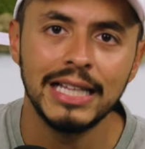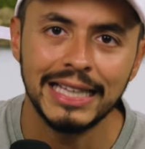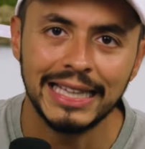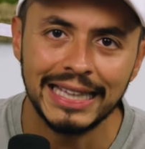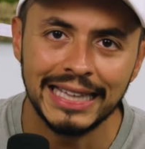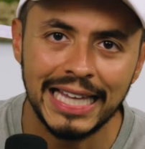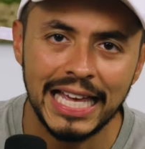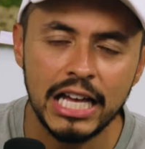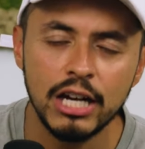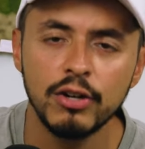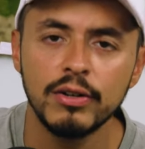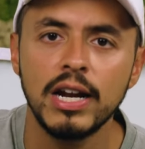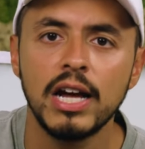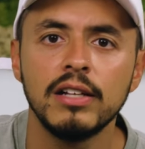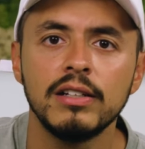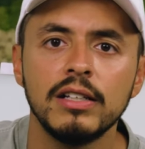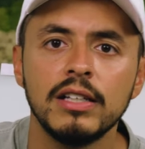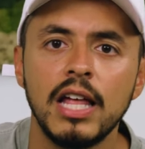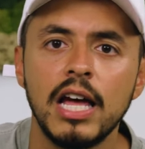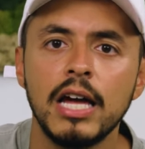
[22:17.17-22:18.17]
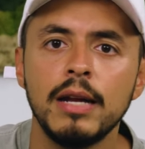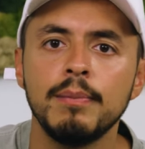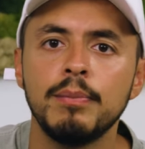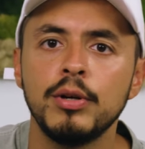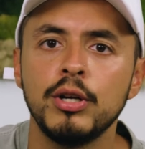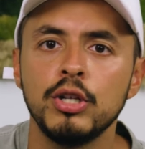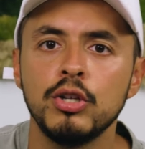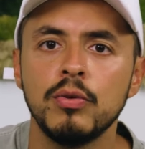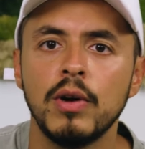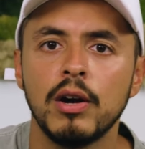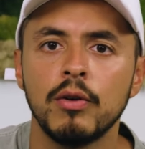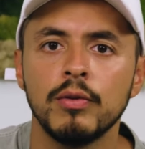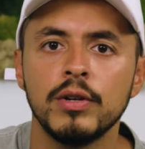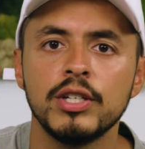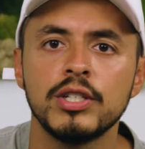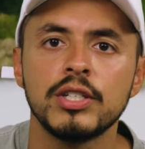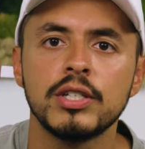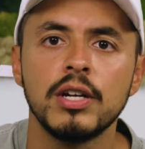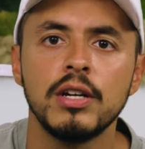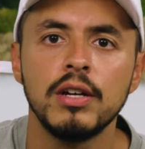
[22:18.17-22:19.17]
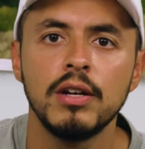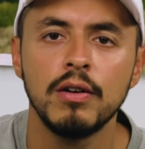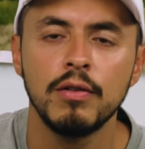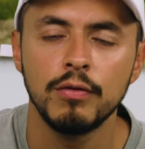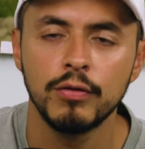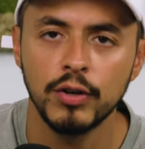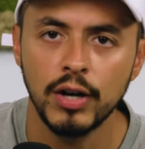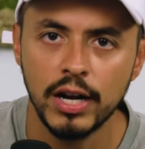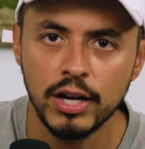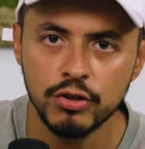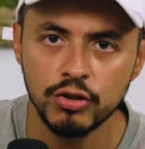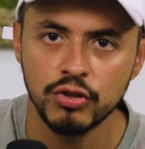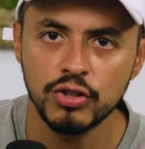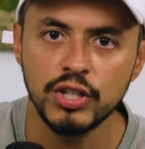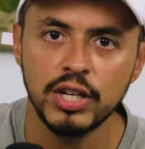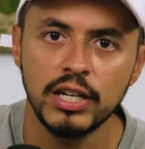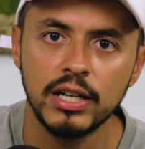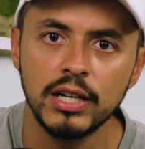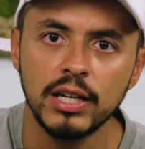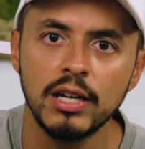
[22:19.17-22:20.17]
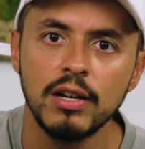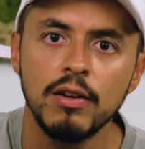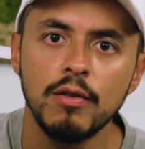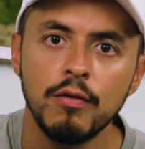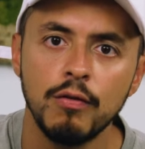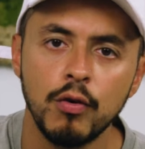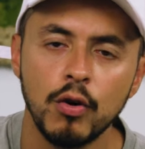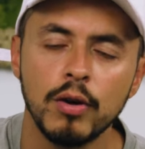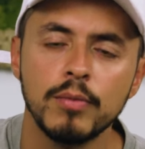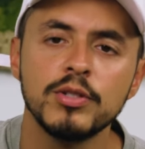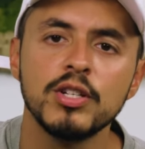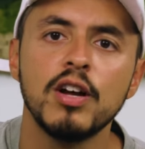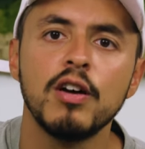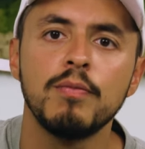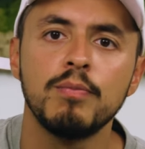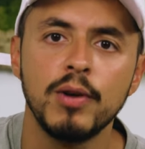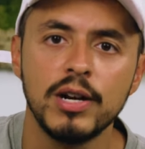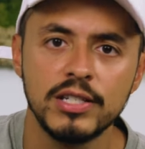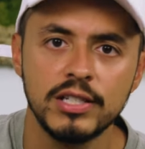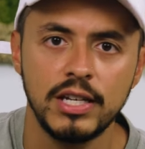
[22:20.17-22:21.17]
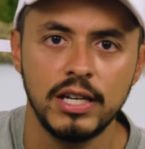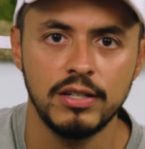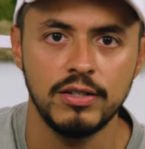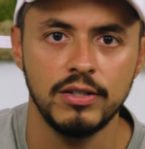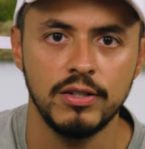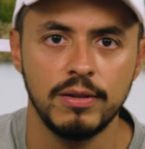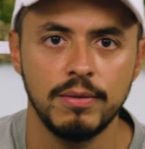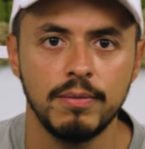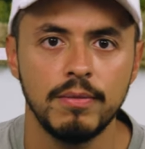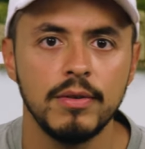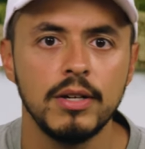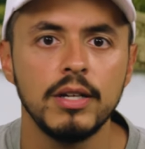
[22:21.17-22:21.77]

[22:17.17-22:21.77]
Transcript: later down the line, putting you at risk for estrogenic forms of breast cancer.